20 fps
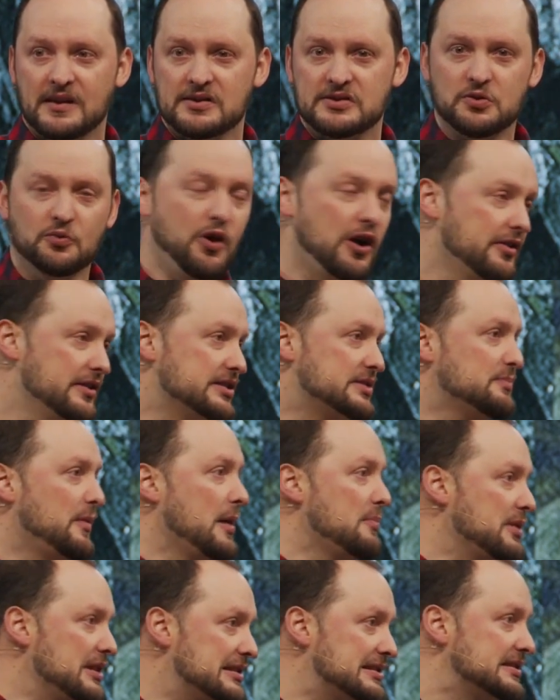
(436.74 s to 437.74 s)
So, while this
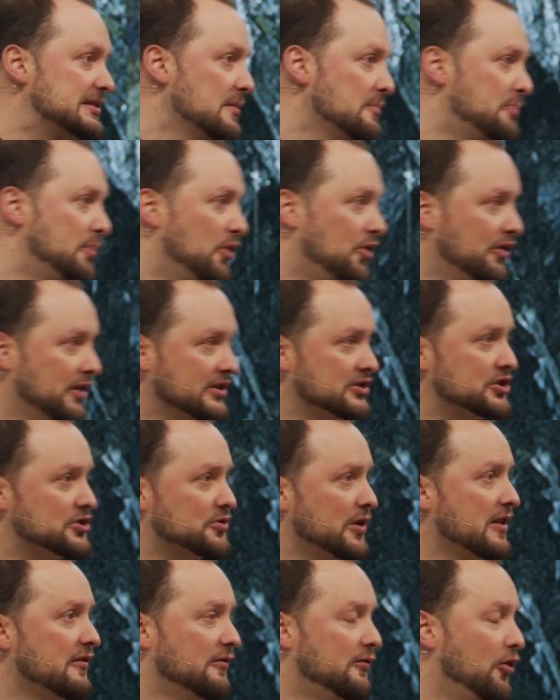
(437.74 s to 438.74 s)
may be simple and
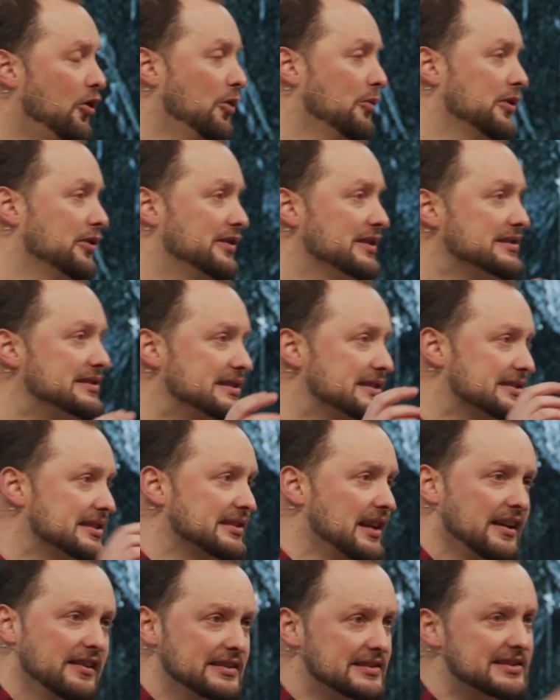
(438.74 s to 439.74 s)
straightforward, this is,
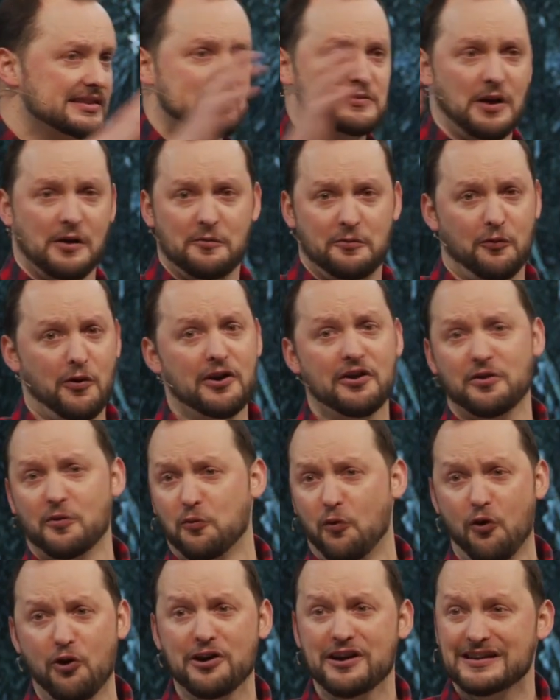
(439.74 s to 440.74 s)
this is one of the
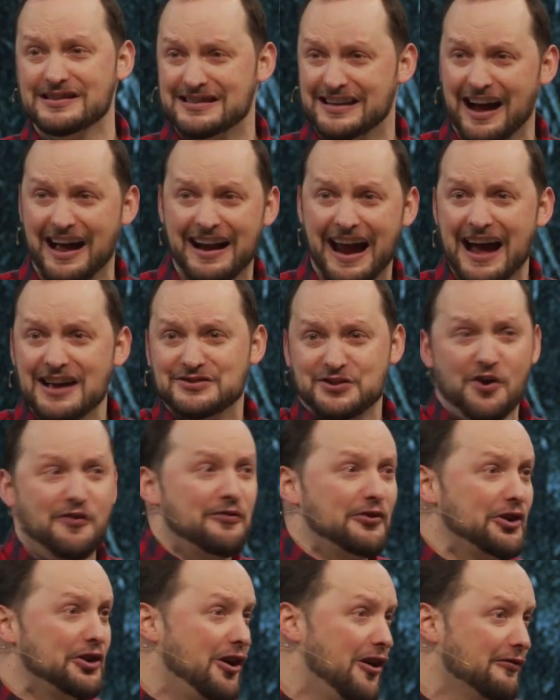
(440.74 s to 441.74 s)
warnings God has
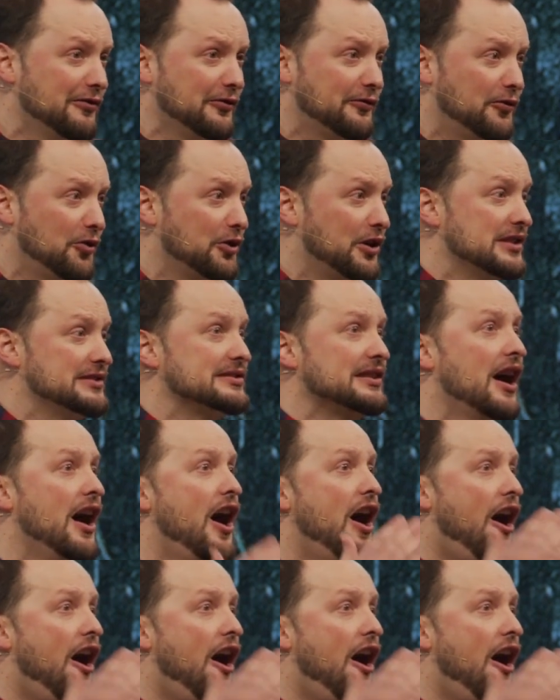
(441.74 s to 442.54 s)
over and over for us.